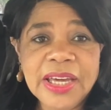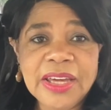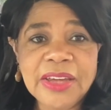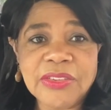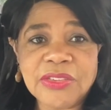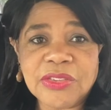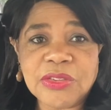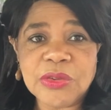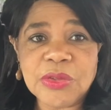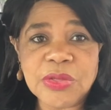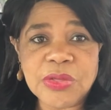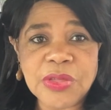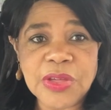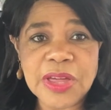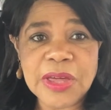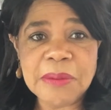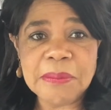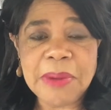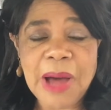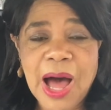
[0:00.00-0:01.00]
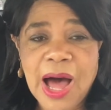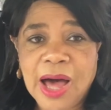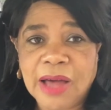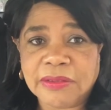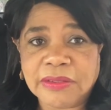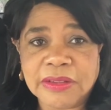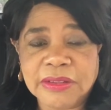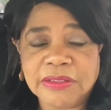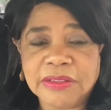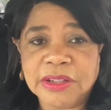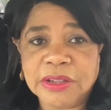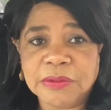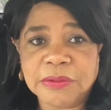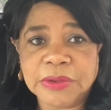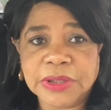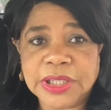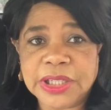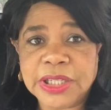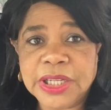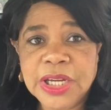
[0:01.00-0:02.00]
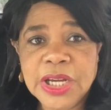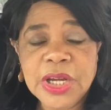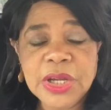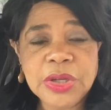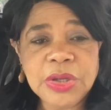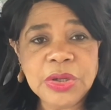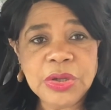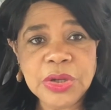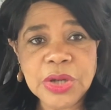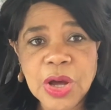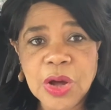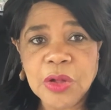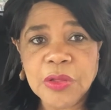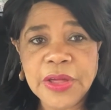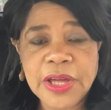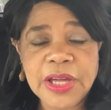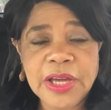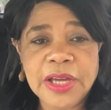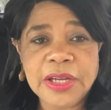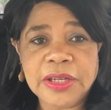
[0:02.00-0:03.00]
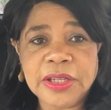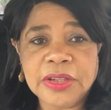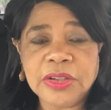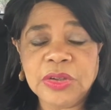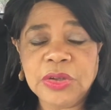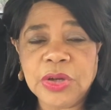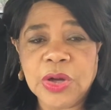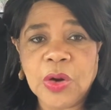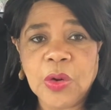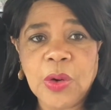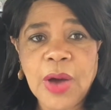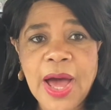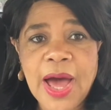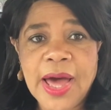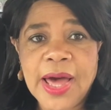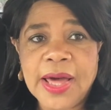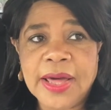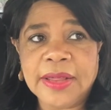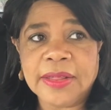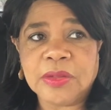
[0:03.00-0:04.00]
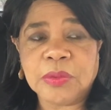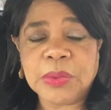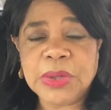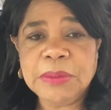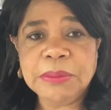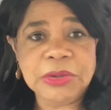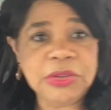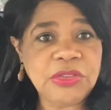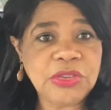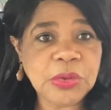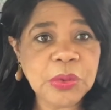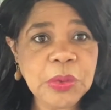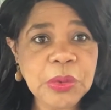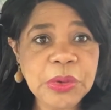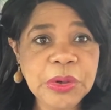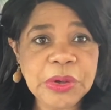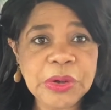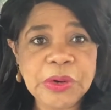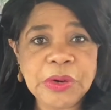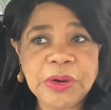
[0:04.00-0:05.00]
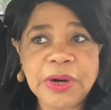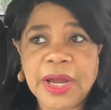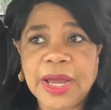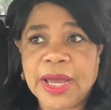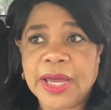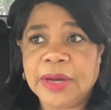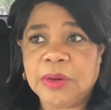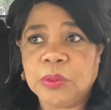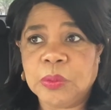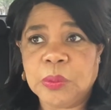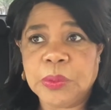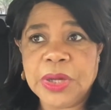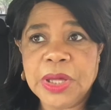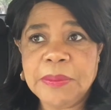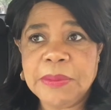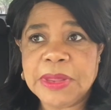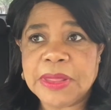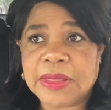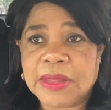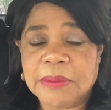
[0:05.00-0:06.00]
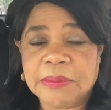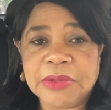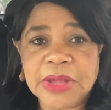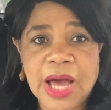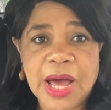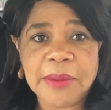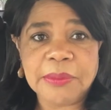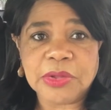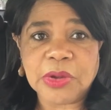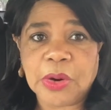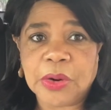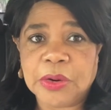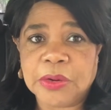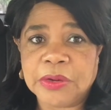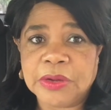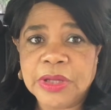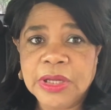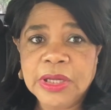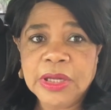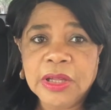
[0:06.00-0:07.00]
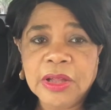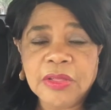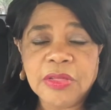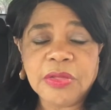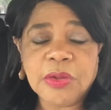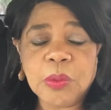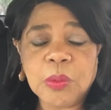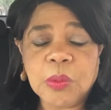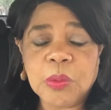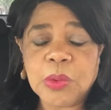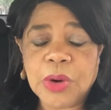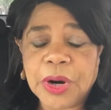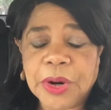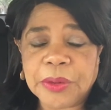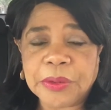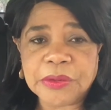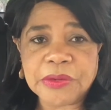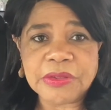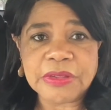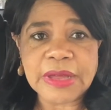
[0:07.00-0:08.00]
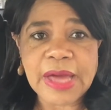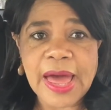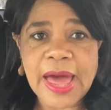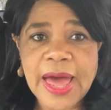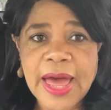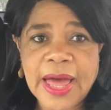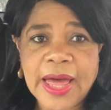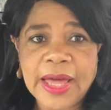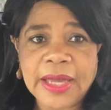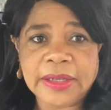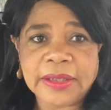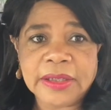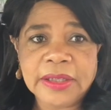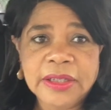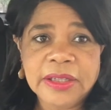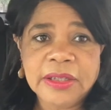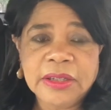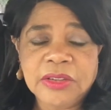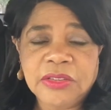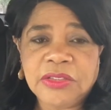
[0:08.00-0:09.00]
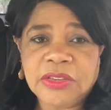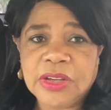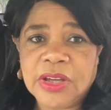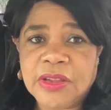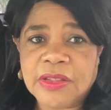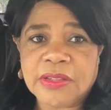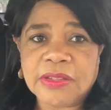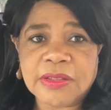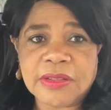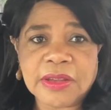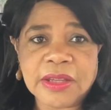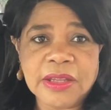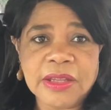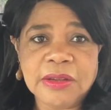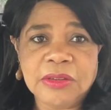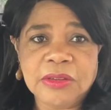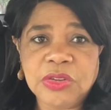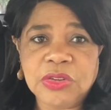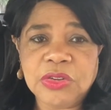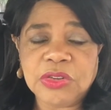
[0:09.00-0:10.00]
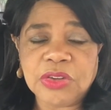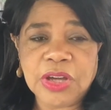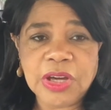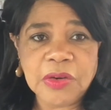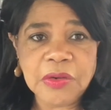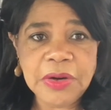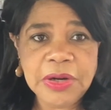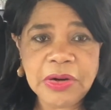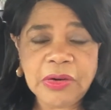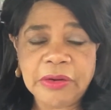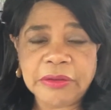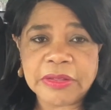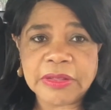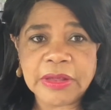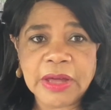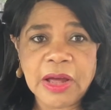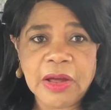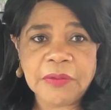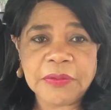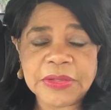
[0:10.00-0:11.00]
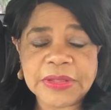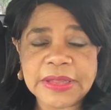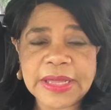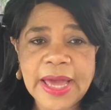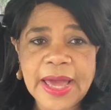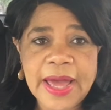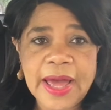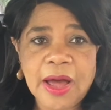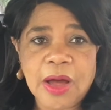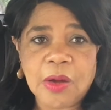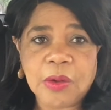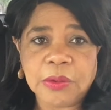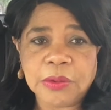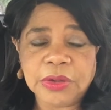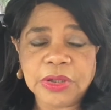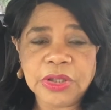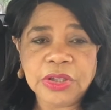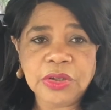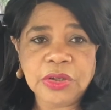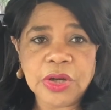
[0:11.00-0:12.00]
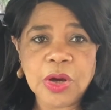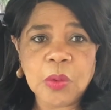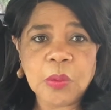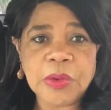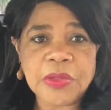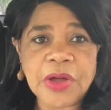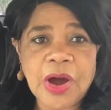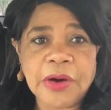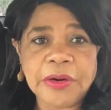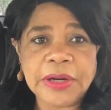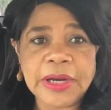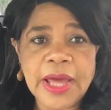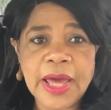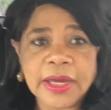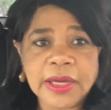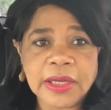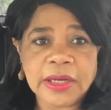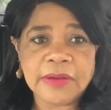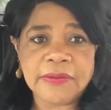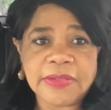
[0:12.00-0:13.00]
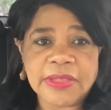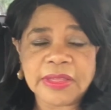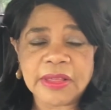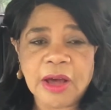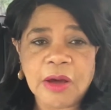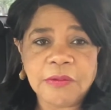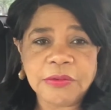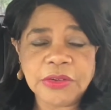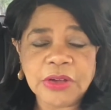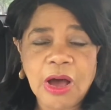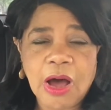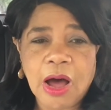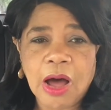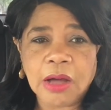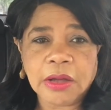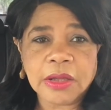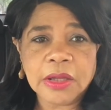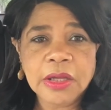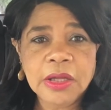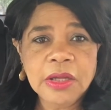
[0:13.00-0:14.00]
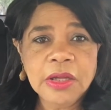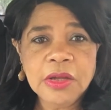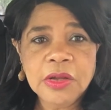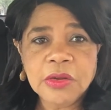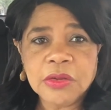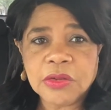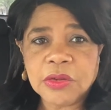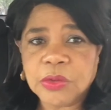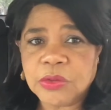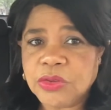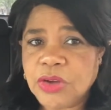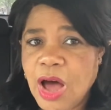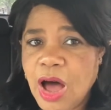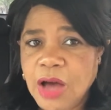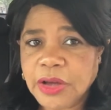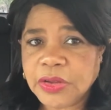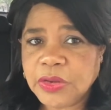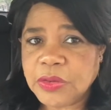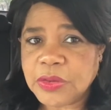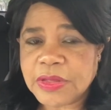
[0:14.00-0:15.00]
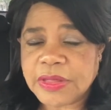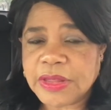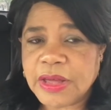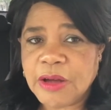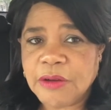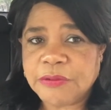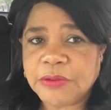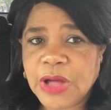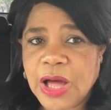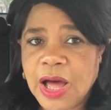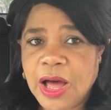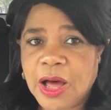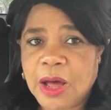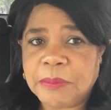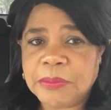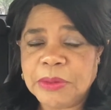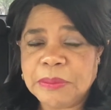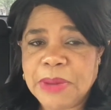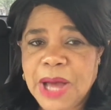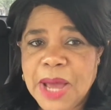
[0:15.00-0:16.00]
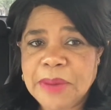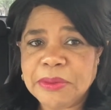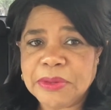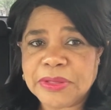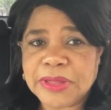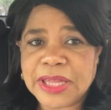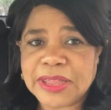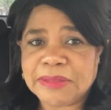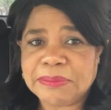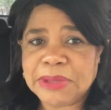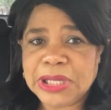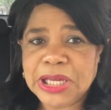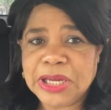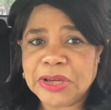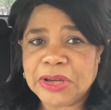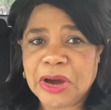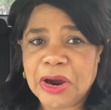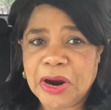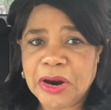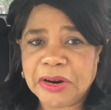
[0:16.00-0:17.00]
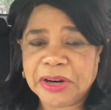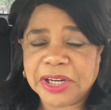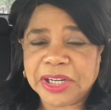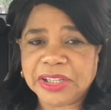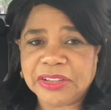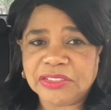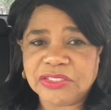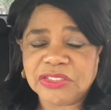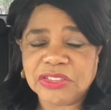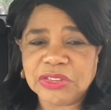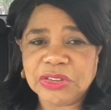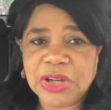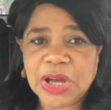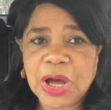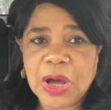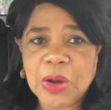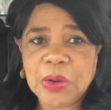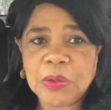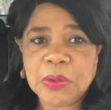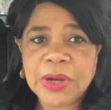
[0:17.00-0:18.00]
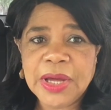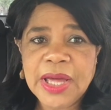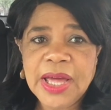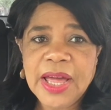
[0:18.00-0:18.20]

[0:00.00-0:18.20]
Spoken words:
is to think positively. Know that, you know, as we mature, and women sometimes are the worst at just tearing ourselves down, you know, with our negative self-talk. So talk yourself up. The Bible says be encouraged, you know.